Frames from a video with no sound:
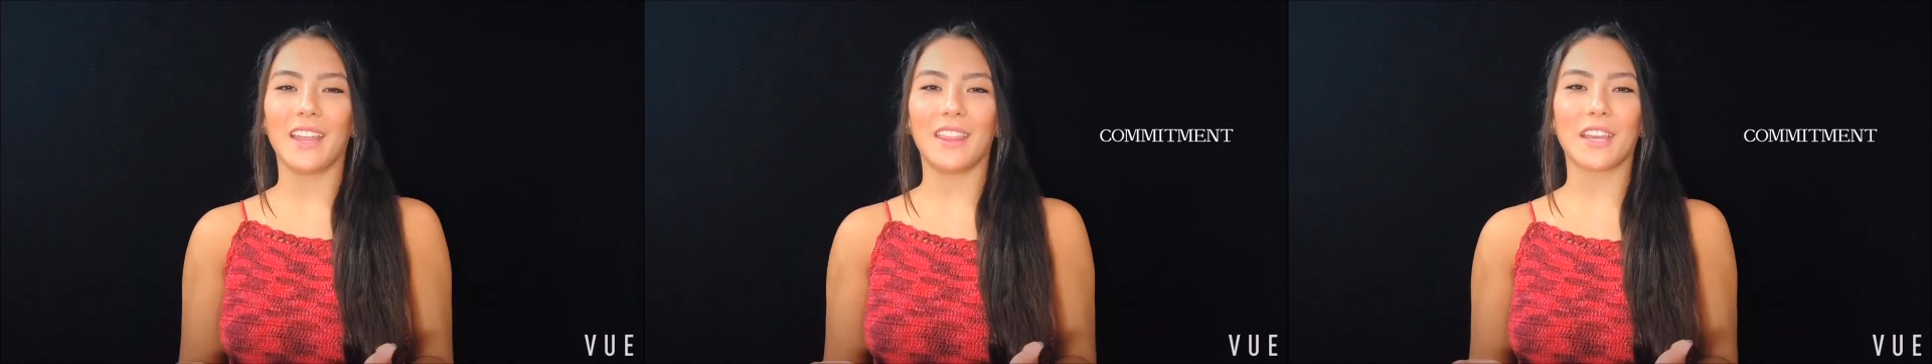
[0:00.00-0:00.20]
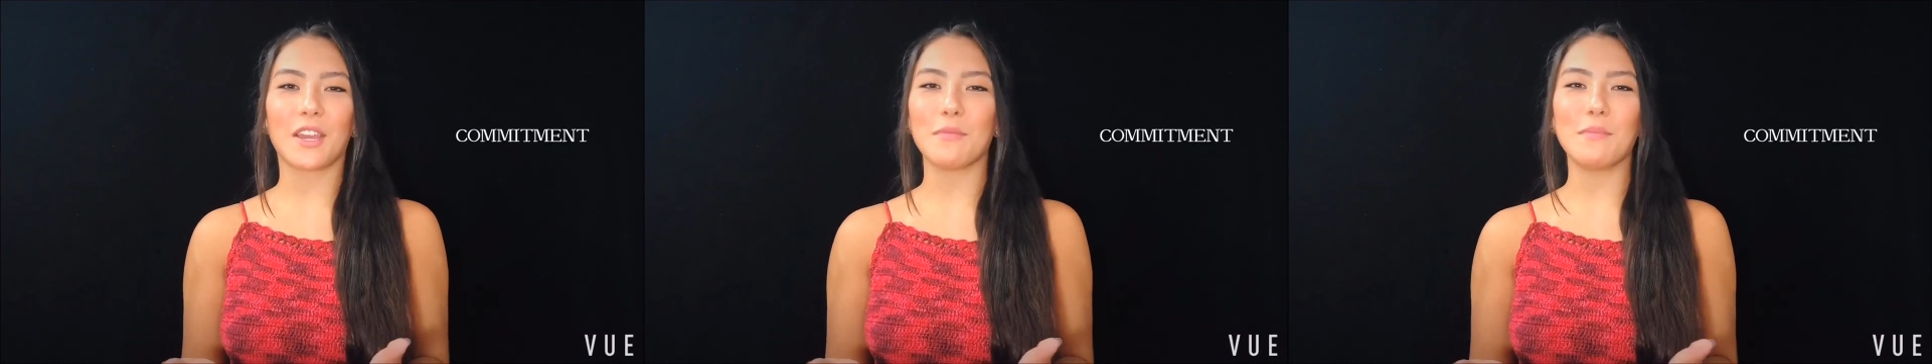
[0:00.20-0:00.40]

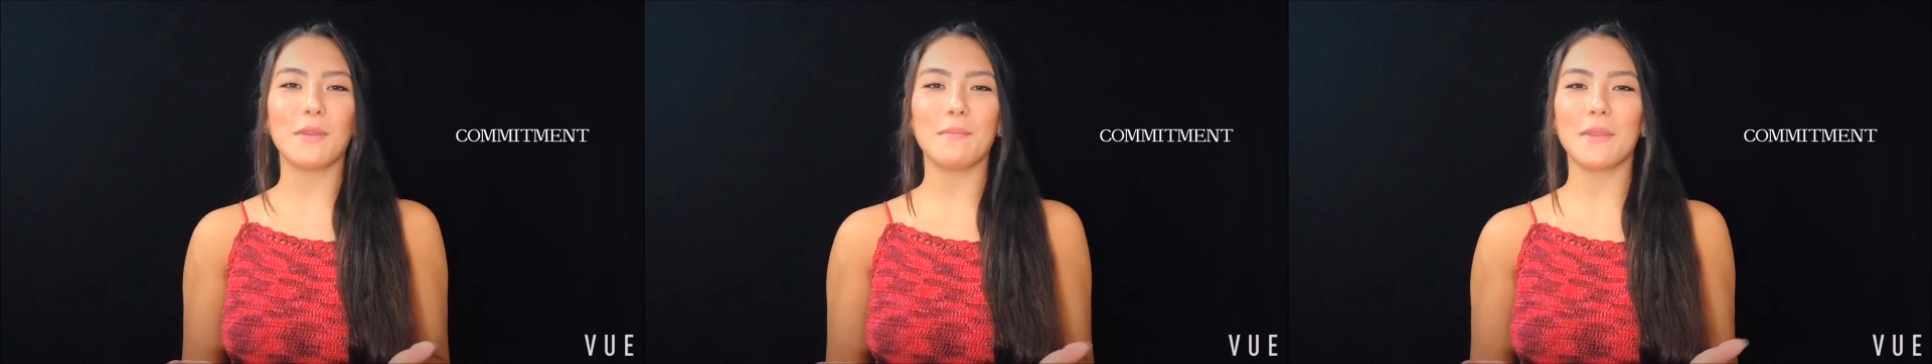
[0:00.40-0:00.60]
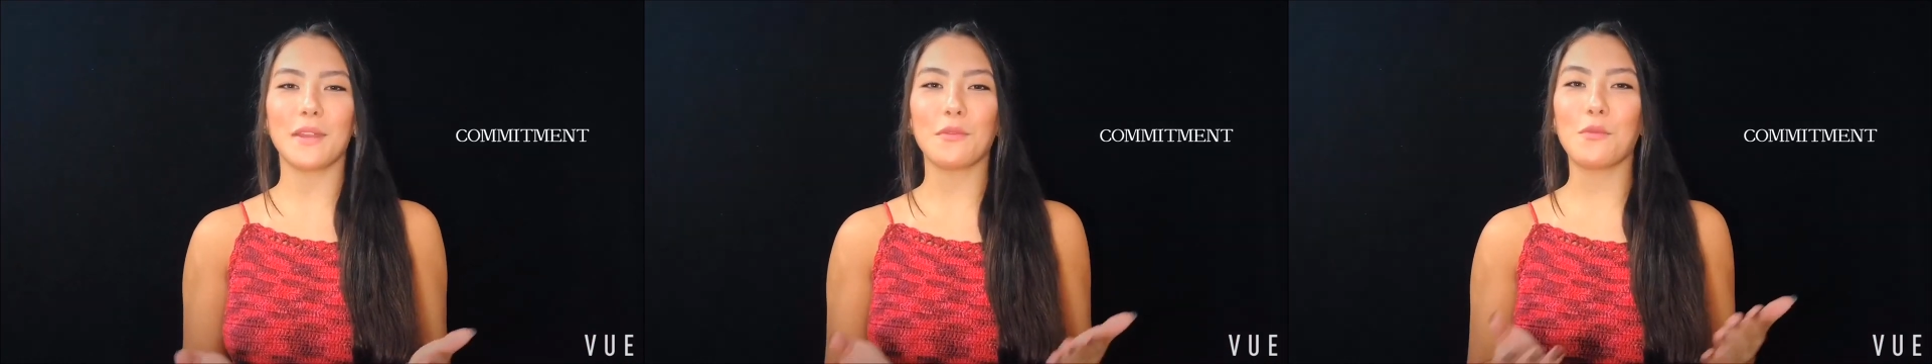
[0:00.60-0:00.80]
the
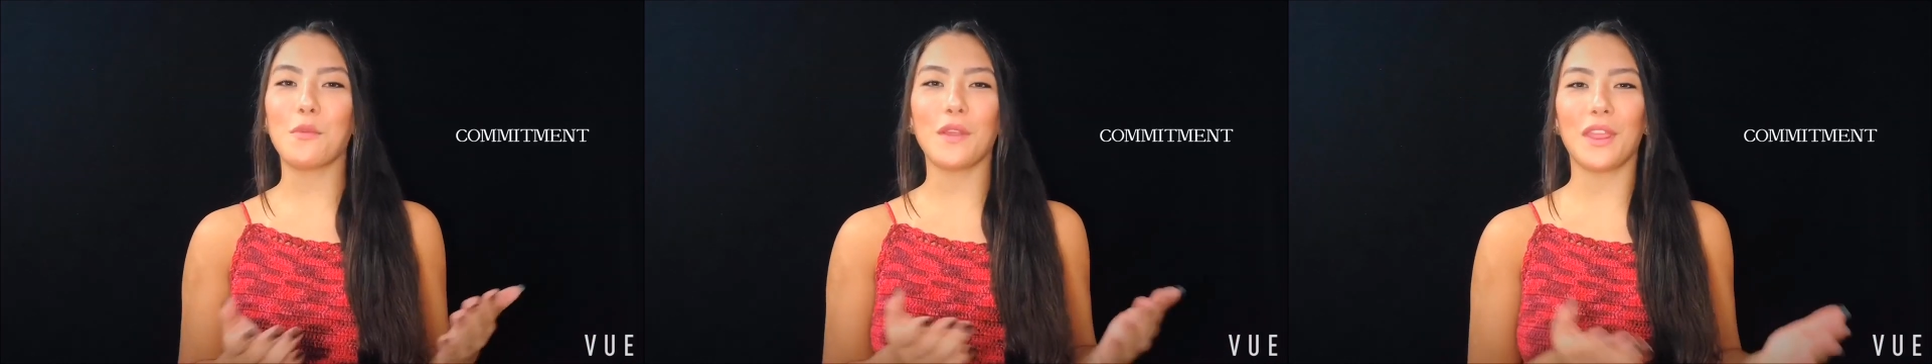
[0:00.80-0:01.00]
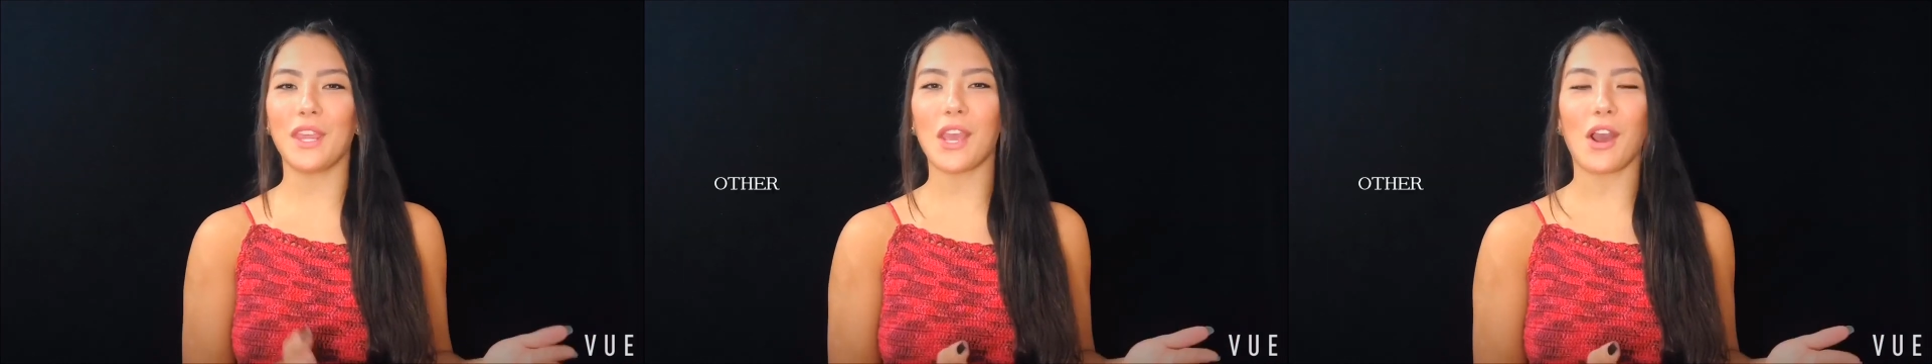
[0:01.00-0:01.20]

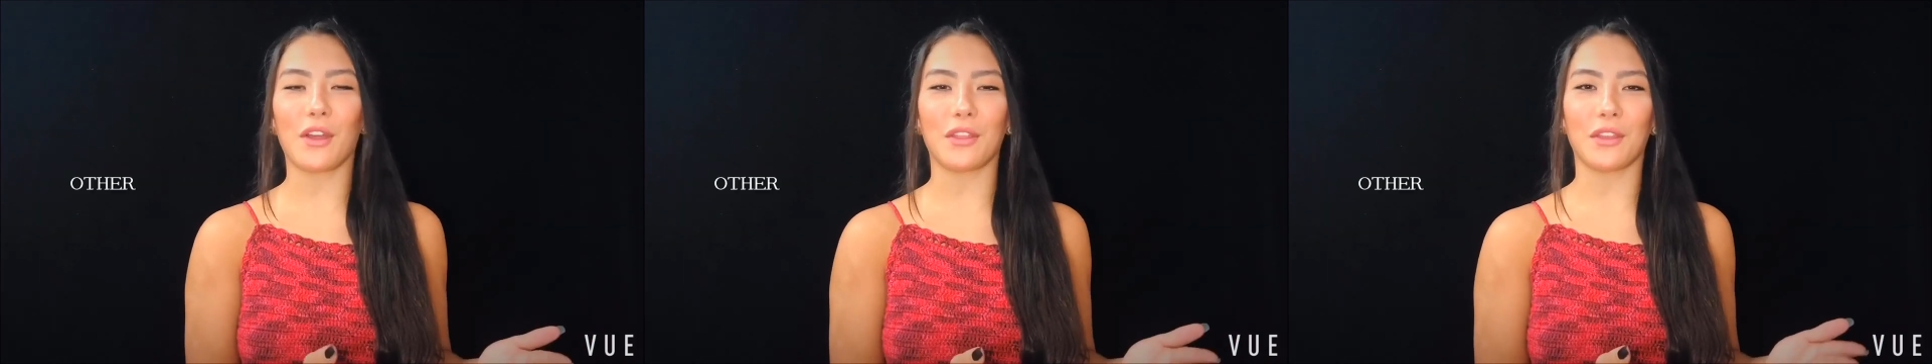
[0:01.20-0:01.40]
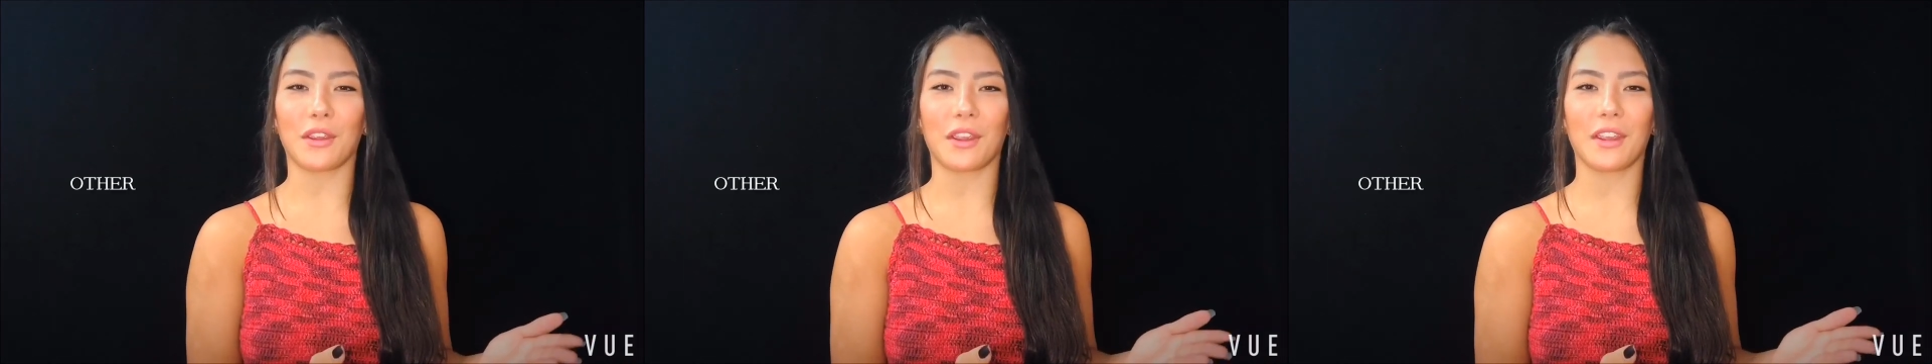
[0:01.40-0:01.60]
commitment with the
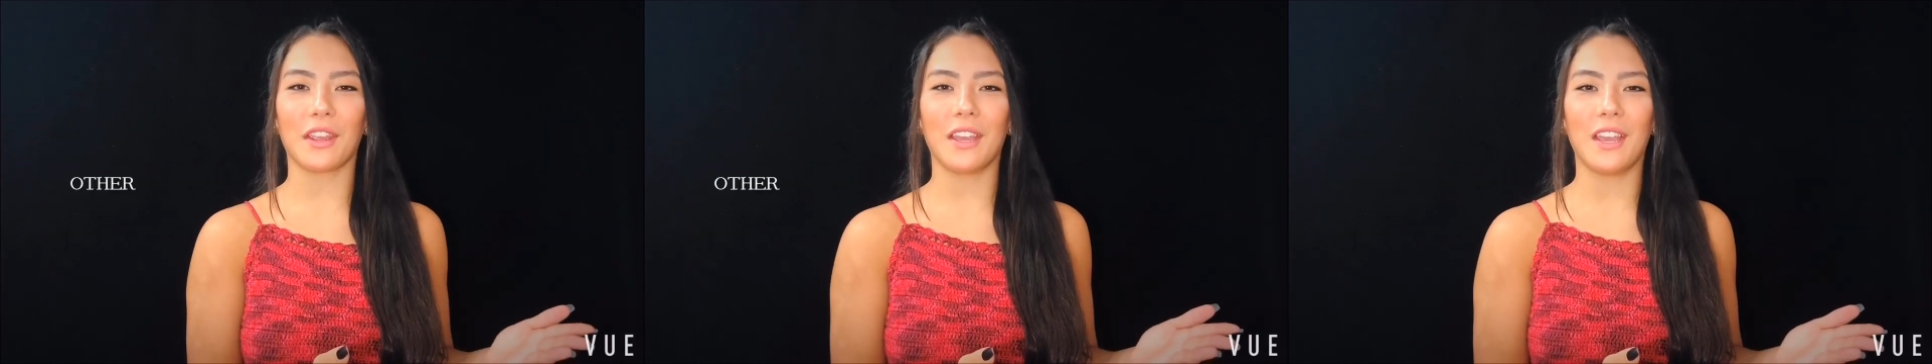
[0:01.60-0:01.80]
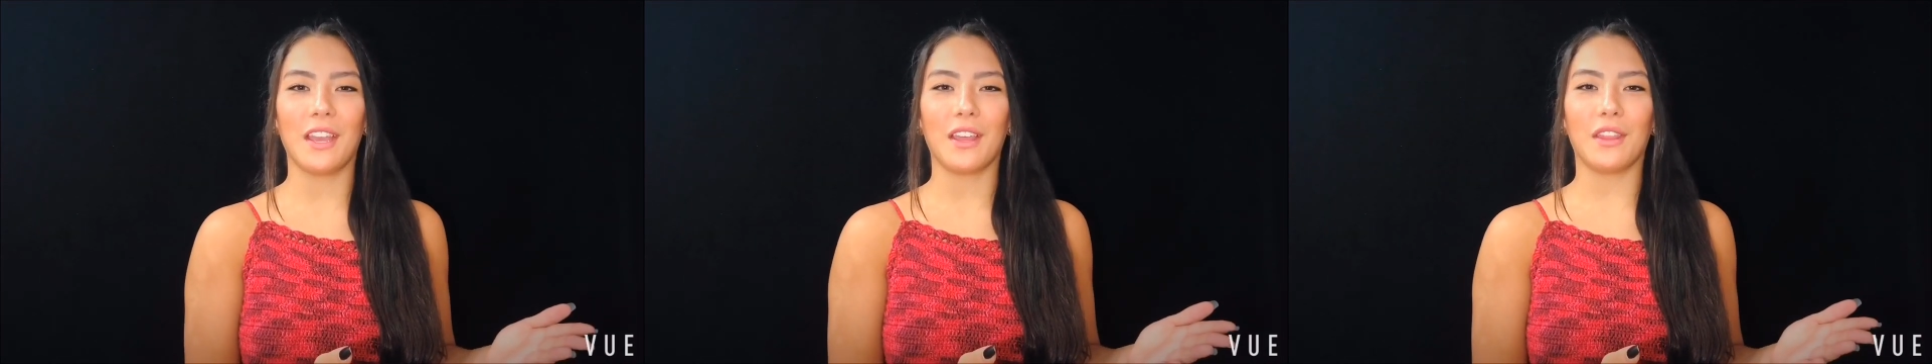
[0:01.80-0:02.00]
other,